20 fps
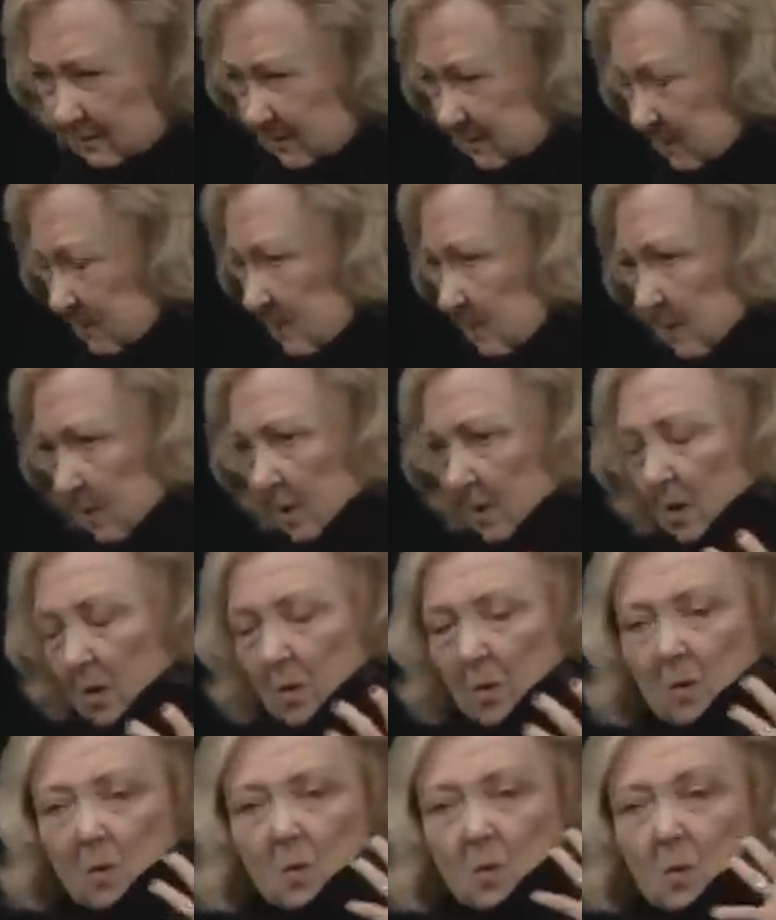It was
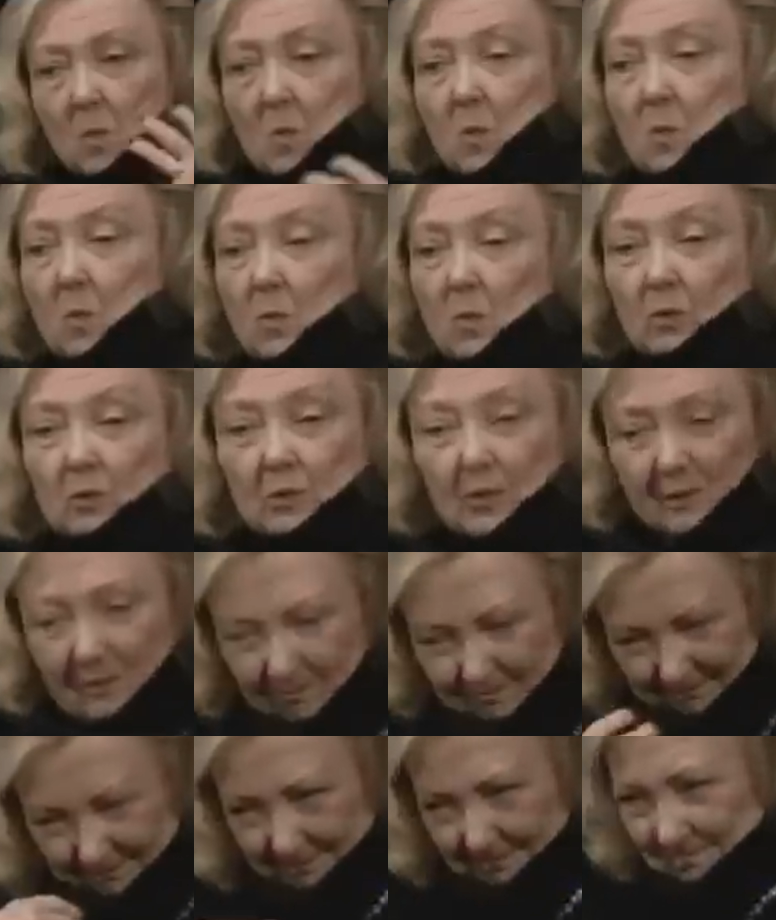truly
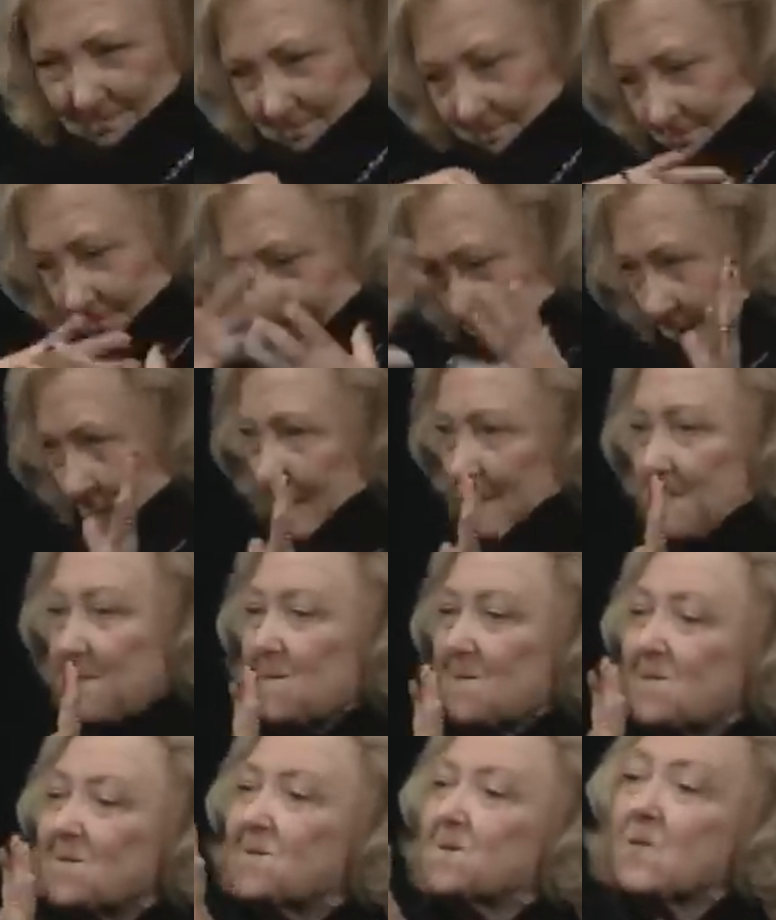inspirational,
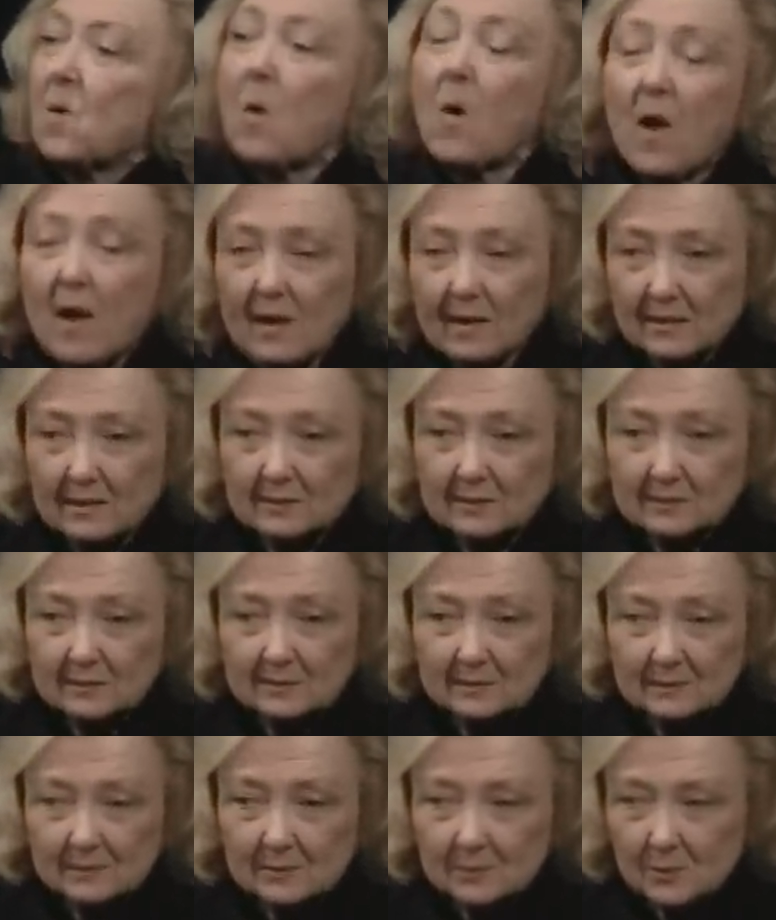the entire piece,
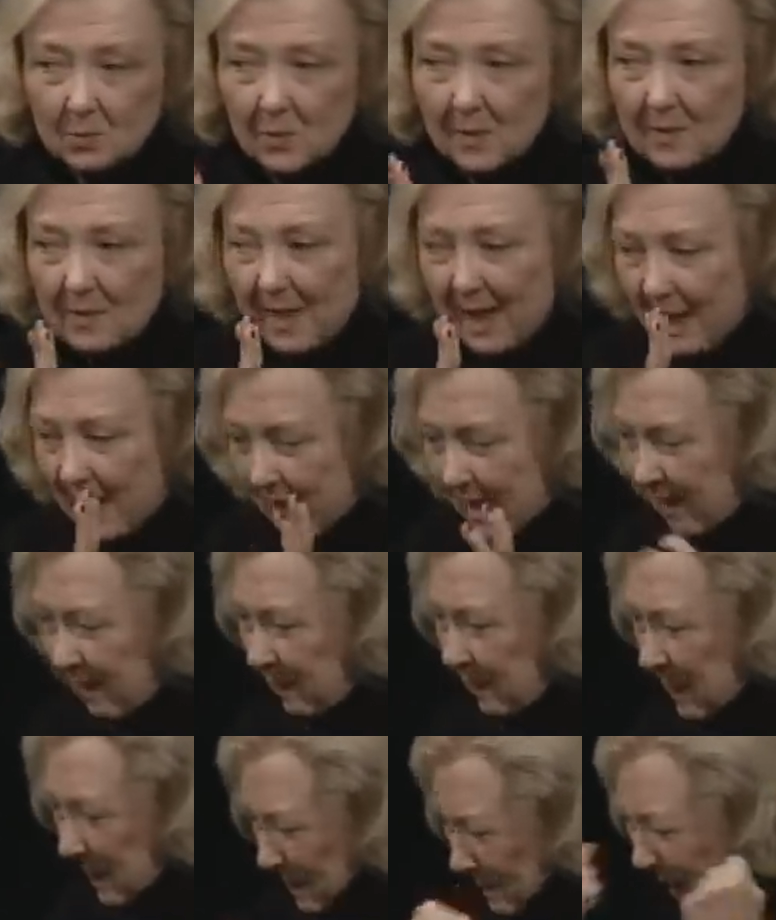that we were able to
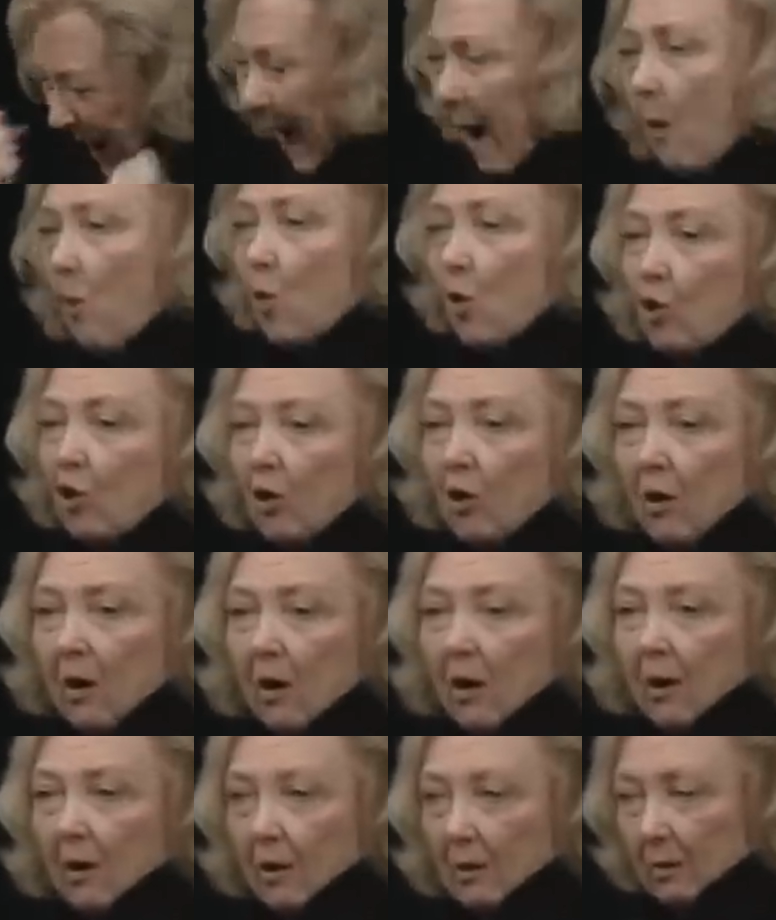come together
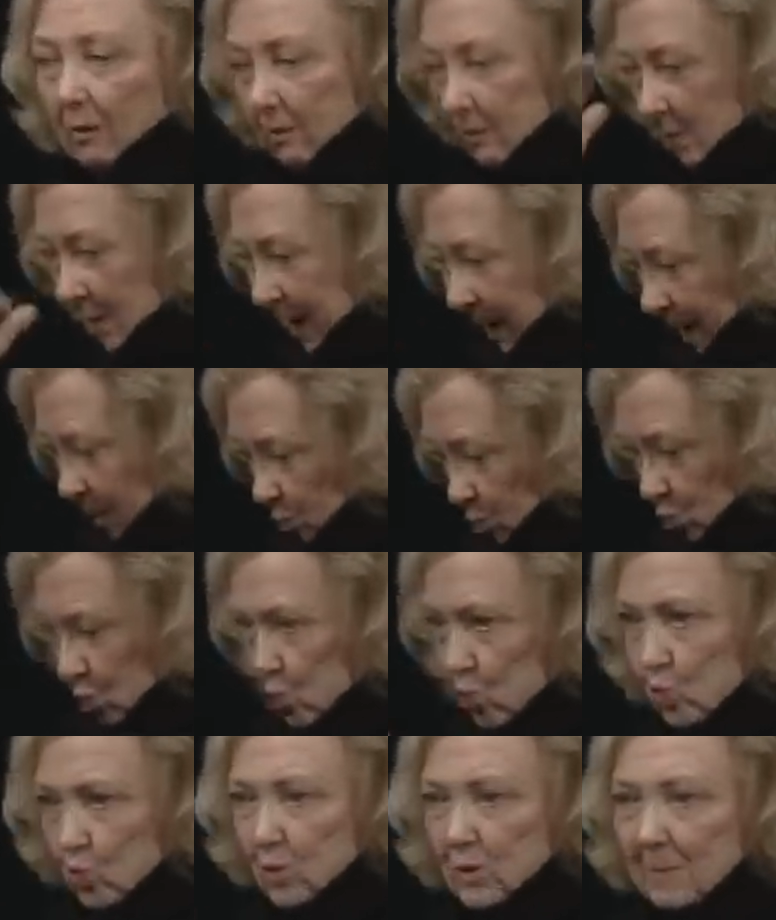powerfully
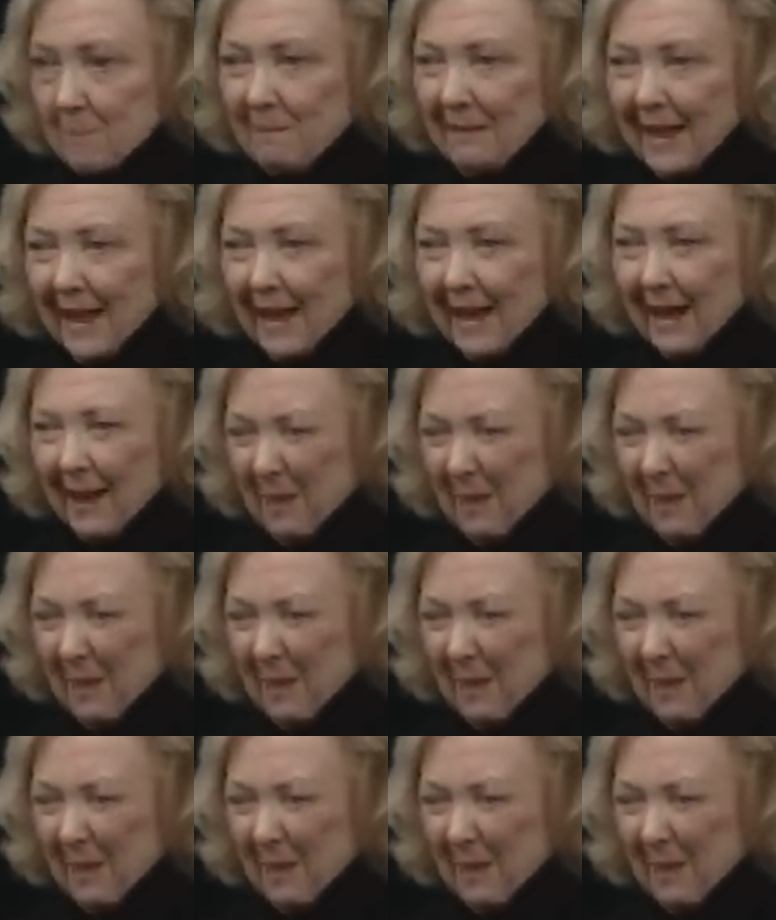and show